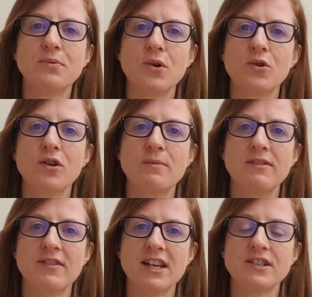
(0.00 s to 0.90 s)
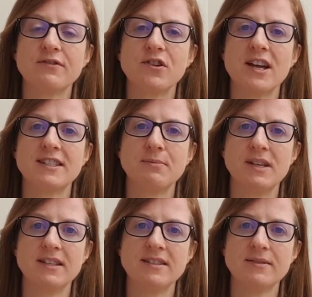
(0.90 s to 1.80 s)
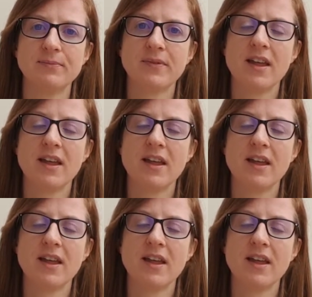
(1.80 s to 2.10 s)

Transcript: Programme event for SMEs.